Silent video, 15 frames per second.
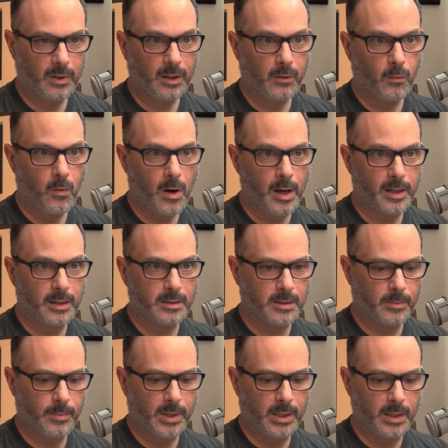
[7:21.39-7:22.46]
really want it
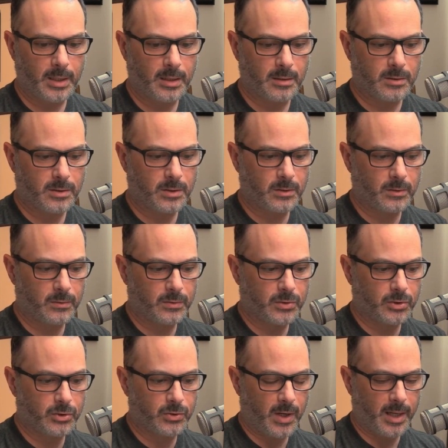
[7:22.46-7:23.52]
to be too
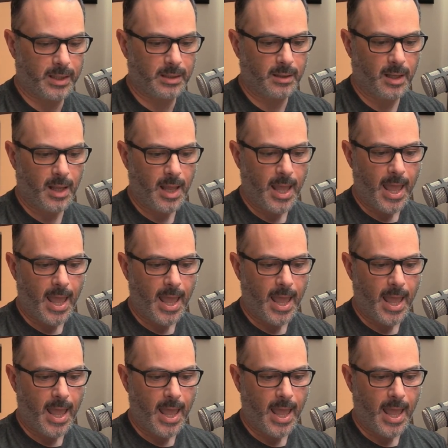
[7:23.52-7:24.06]
straight.